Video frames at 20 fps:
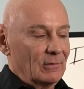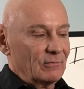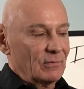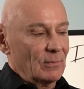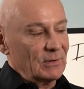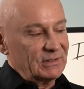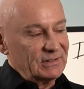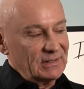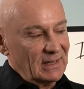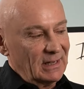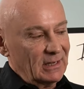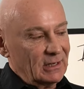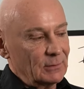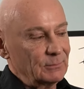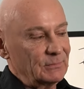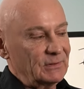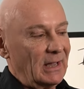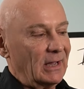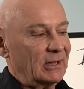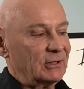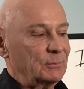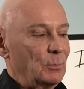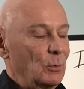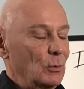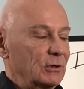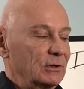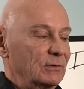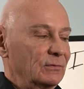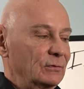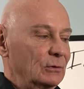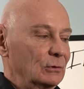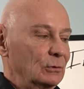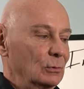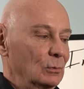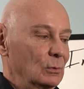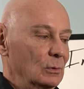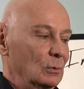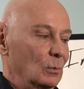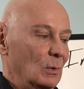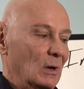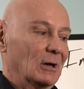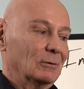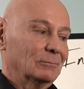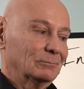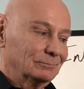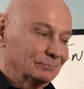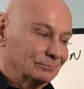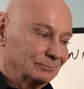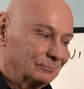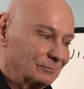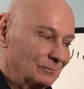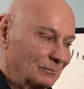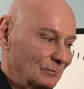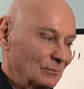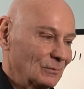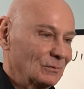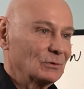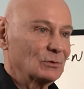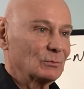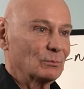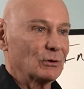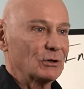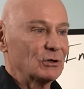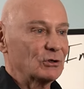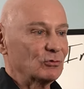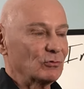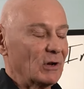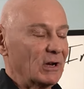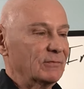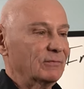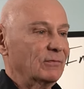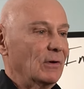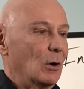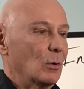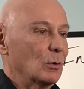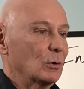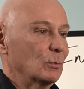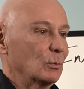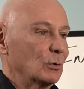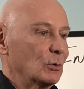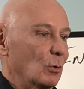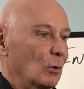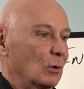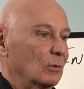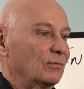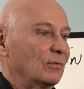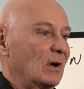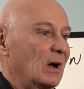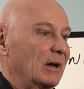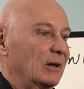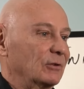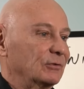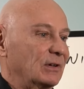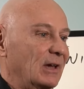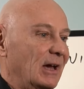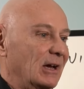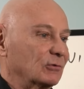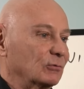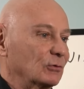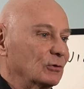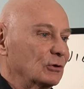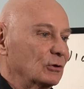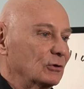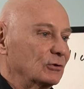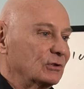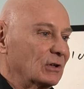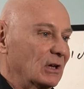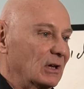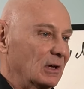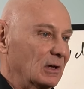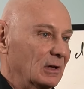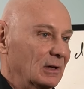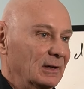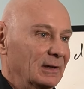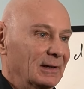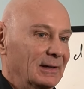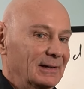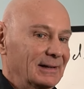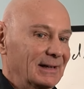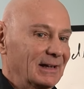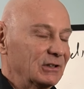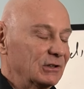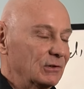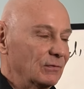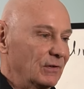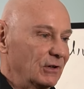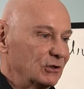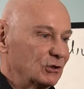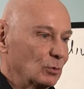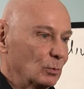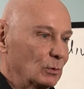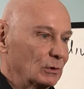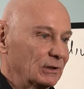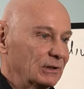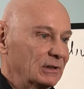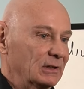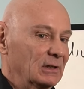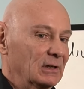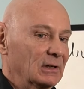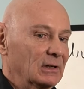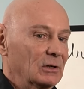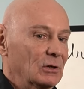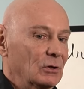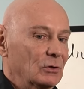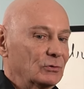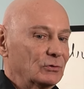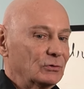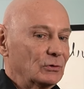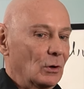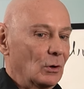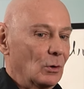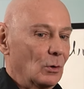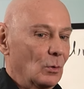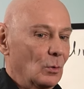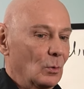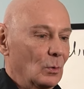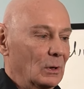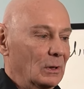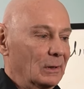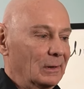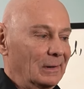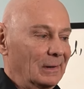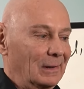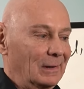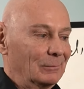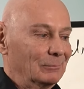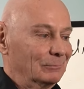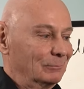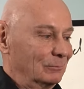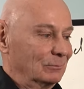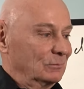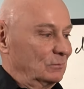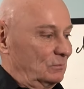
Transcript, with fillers: From an income tax point of view, well, it's pretty straightforward. We all file tax returns uh, individually. So um,